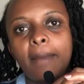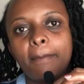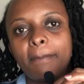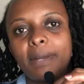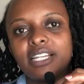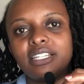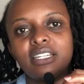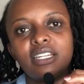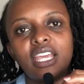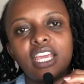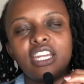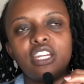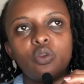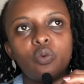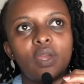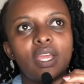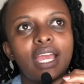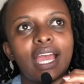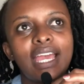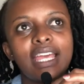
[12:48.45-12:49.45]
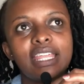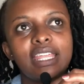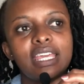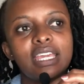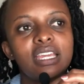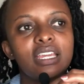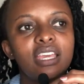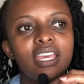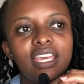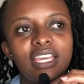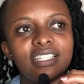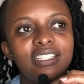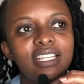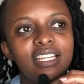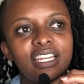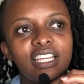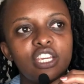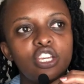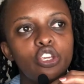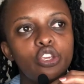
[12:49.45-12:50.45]
but anyway, I think
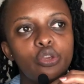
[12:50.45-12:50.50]
Isili,